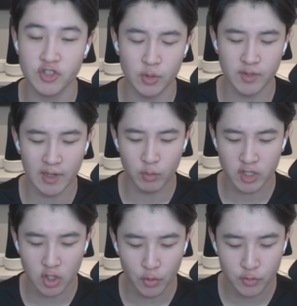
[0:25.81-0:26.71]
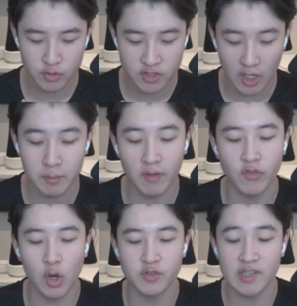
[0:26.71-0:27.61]
So today we're going to go through some of
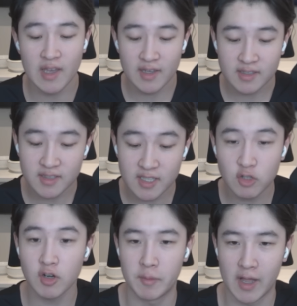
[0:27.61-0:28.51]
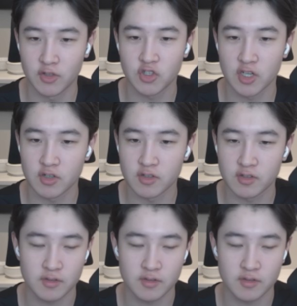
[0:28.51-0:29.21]
those secret balance changes.